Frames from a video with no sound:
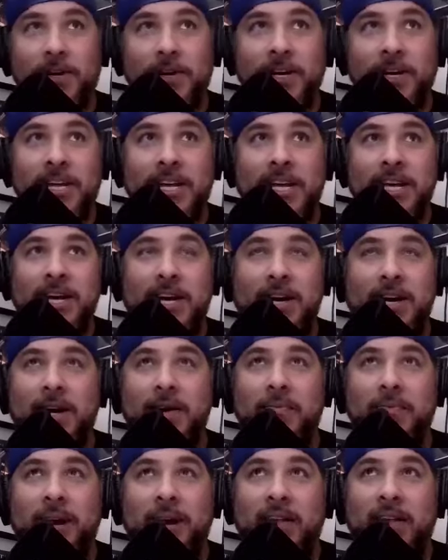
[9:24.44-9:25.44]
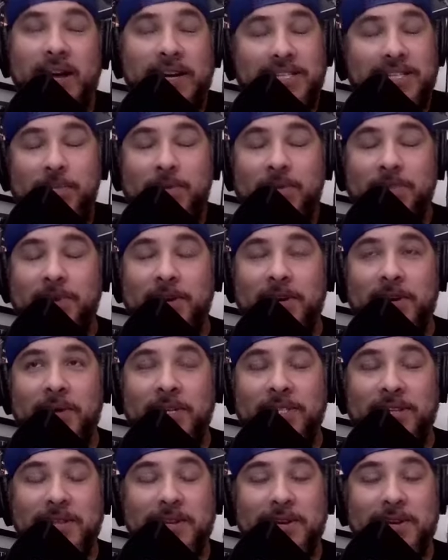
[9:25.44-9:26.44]
one. And I liked him as
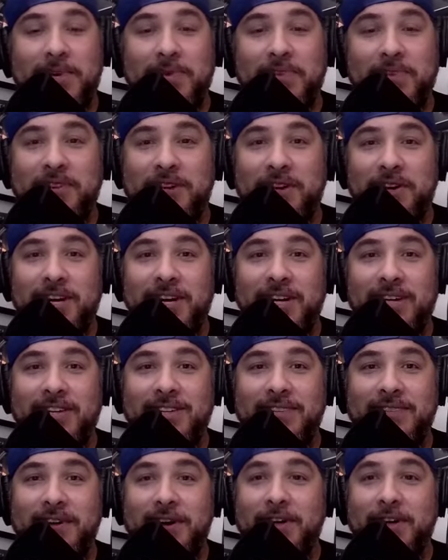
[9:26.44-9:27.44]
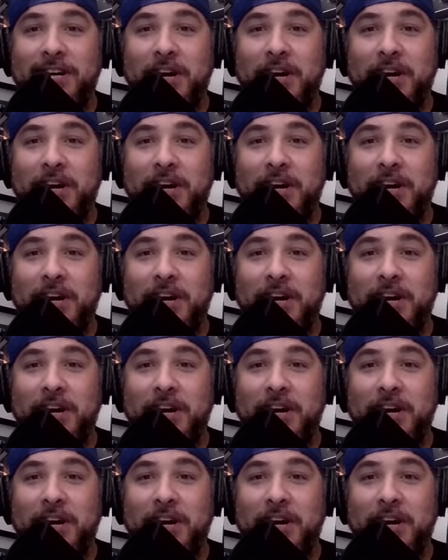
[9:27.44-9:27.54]
Pennywise. I thought he was very very